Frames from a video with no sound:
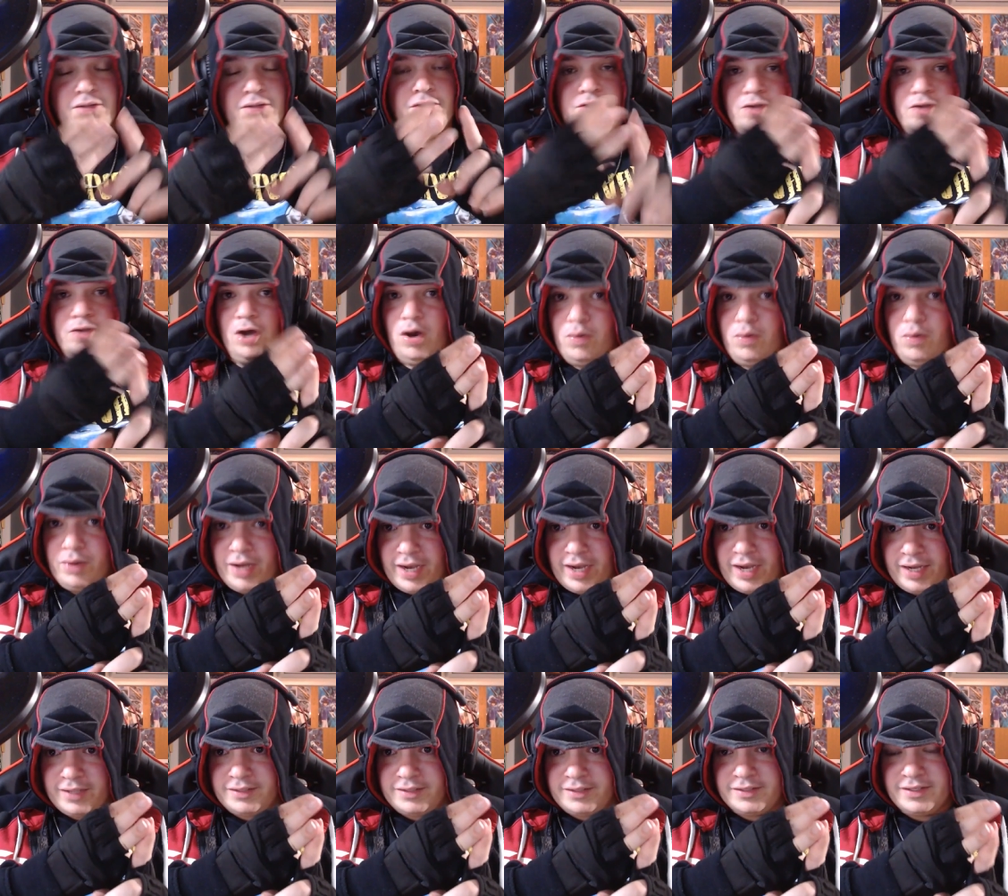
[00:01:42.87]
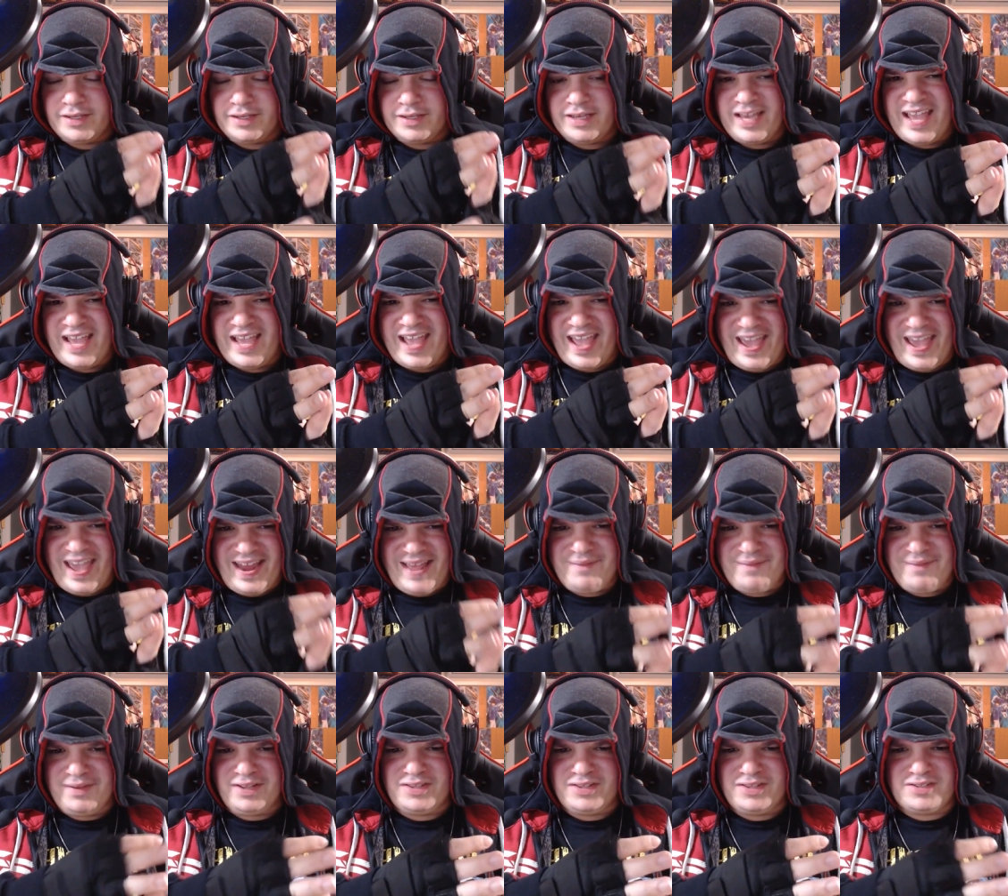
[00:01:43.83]
Donut, and
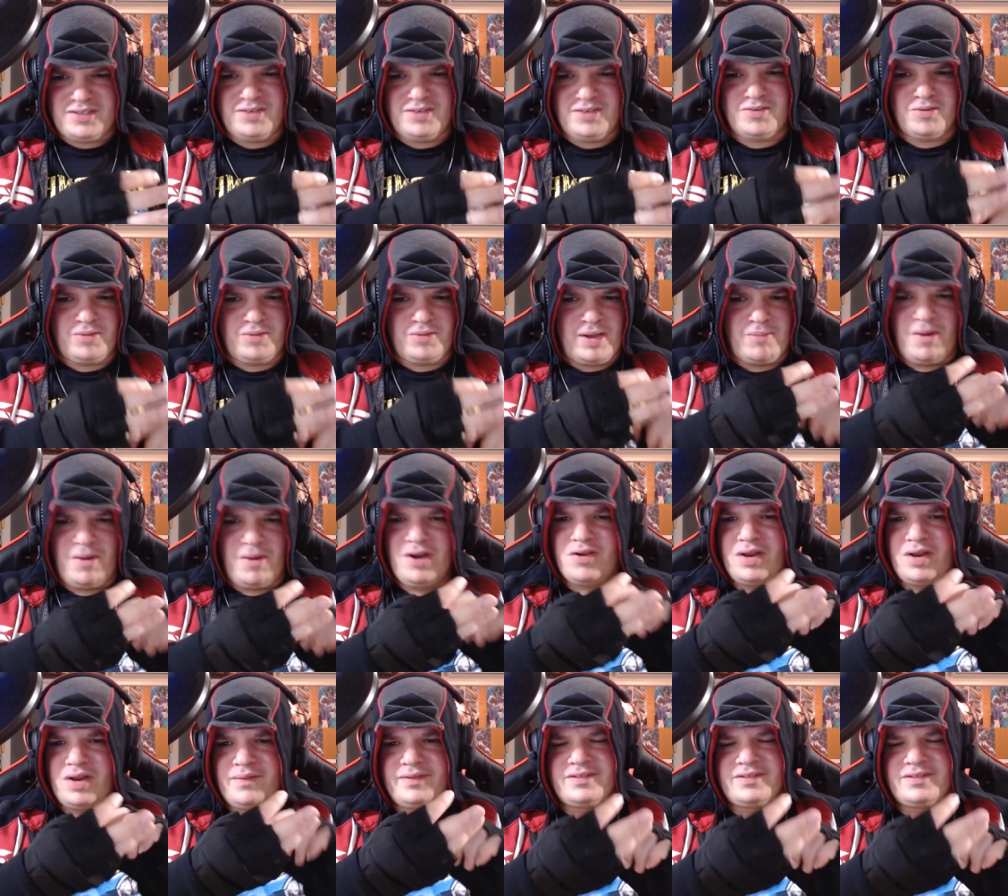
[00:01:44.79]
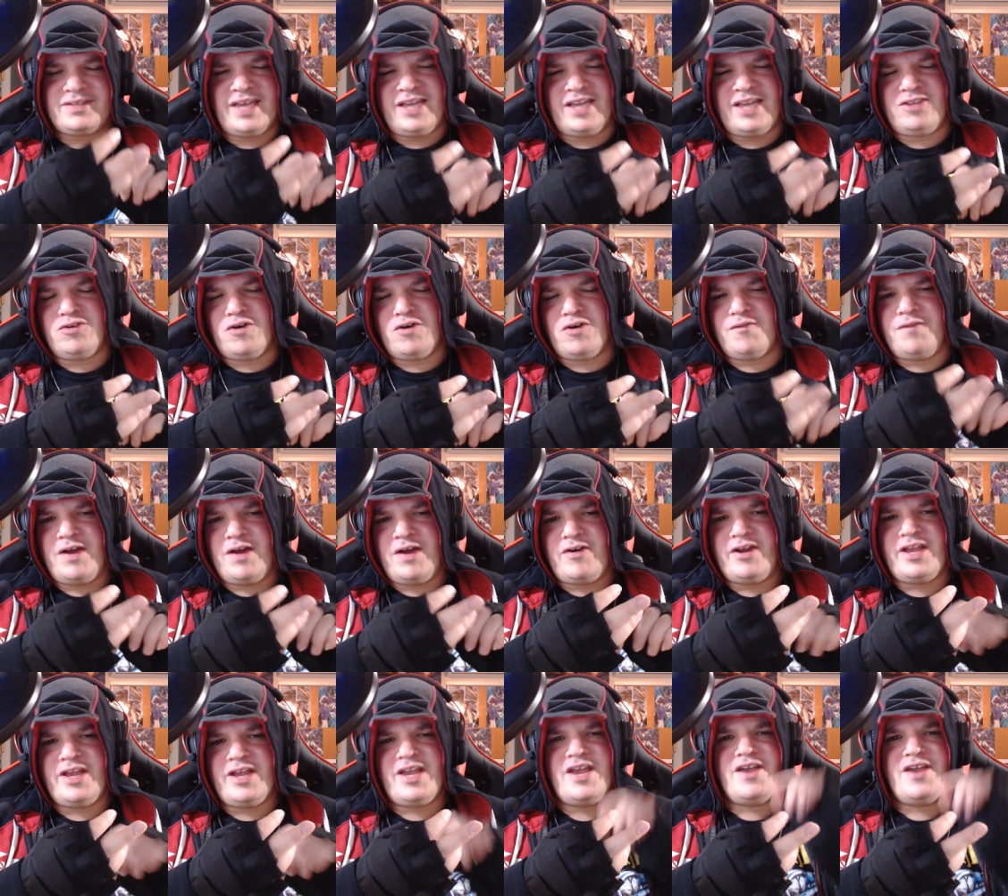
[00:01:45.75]
even one could even say to a
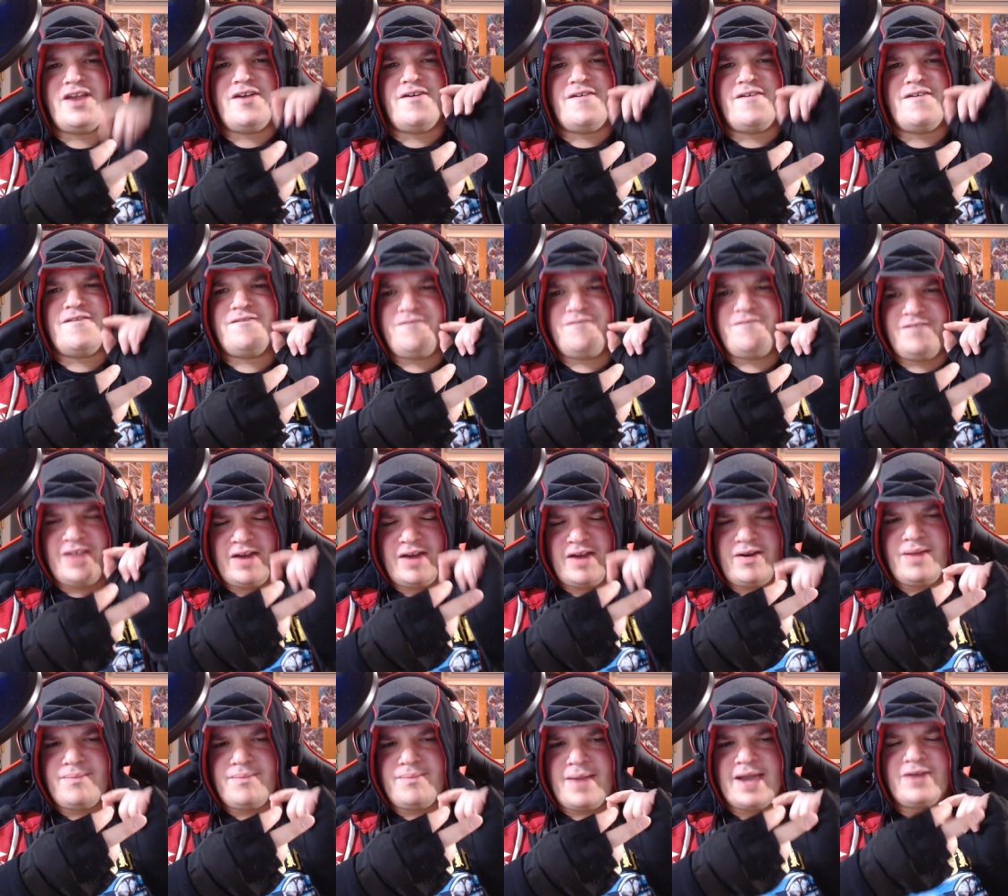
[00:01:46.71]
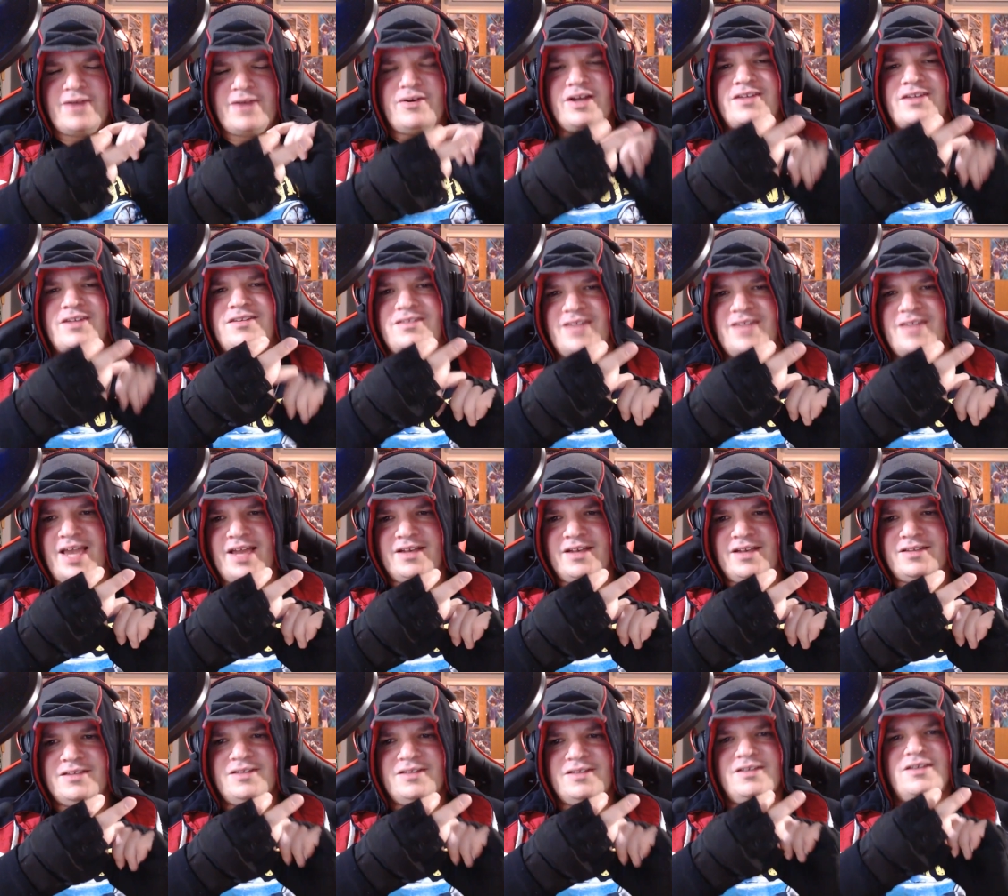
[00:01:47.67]
very, very minor
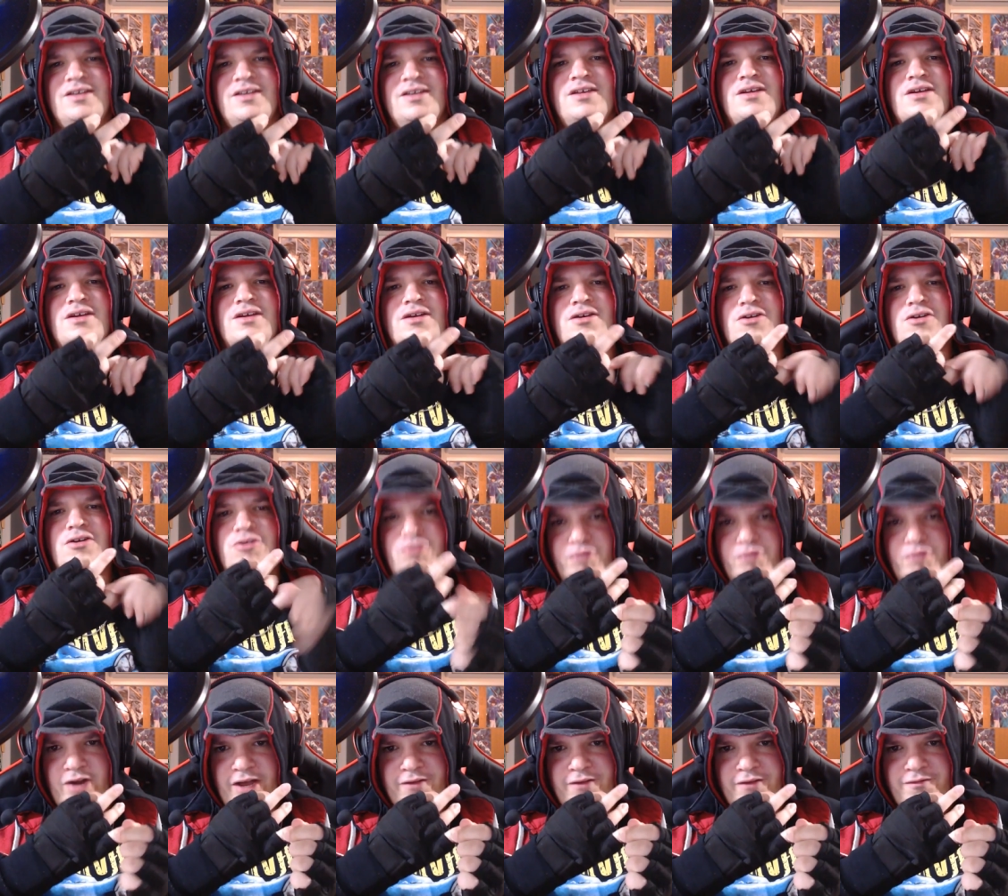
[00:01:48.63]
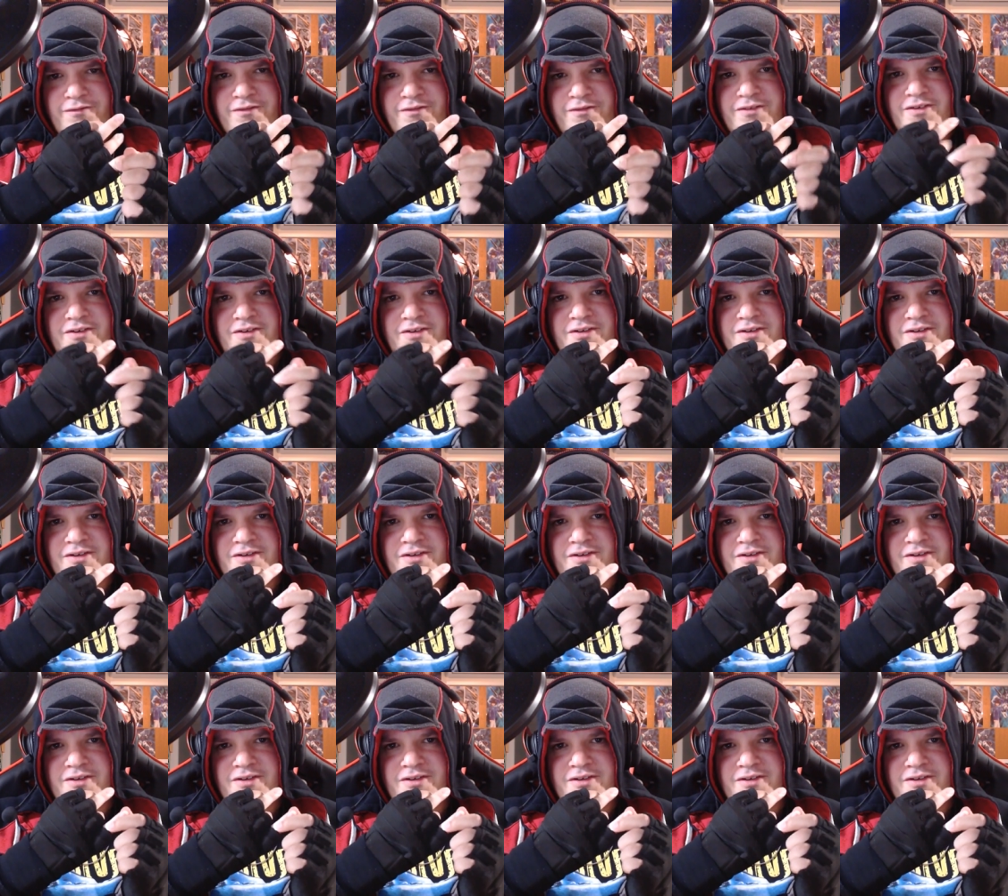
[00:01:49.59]
extent, Grif.